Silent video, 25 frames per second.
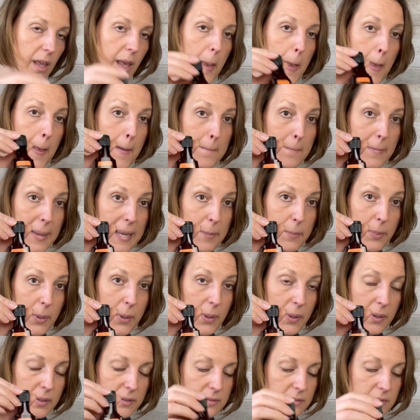
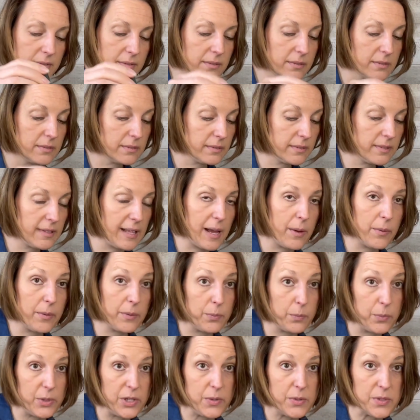Maple, that
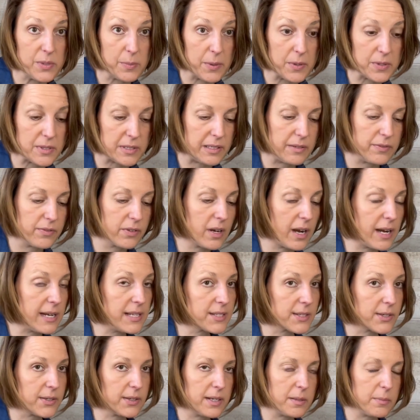one we use mostly for
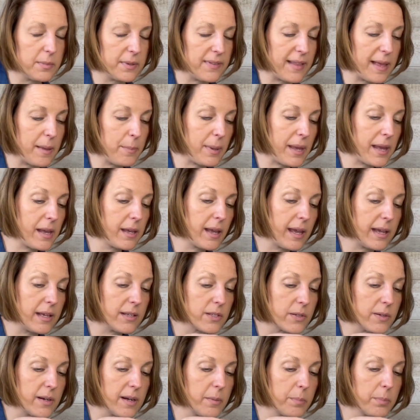ice cream and that pancake
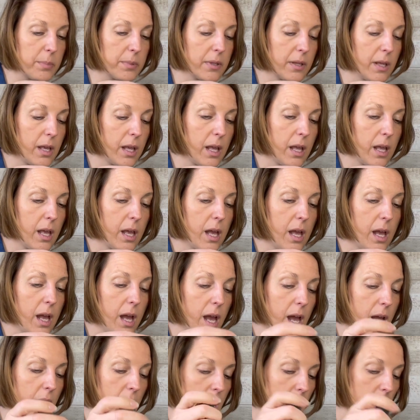syrup.
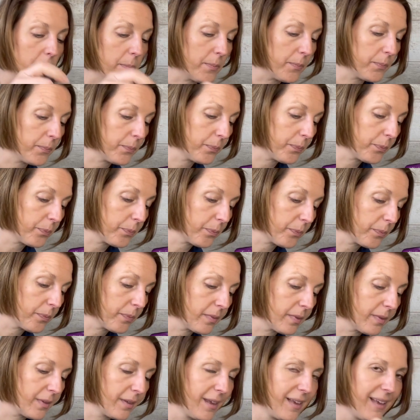And
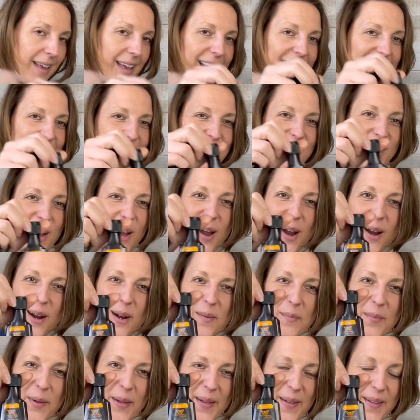
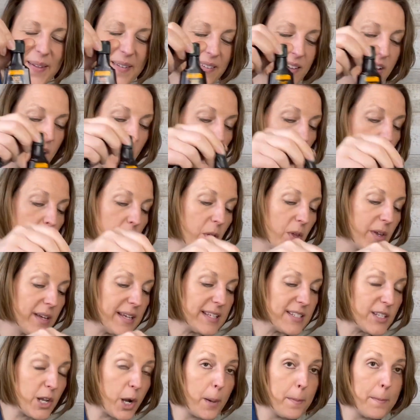caramel. Caramel
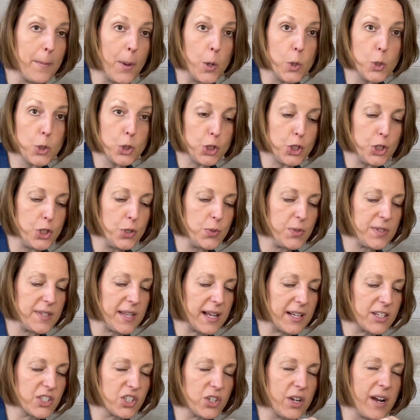is our most used
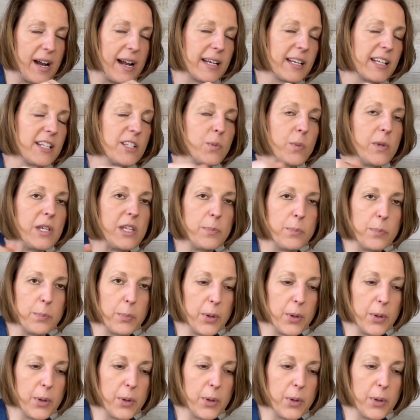extract because we put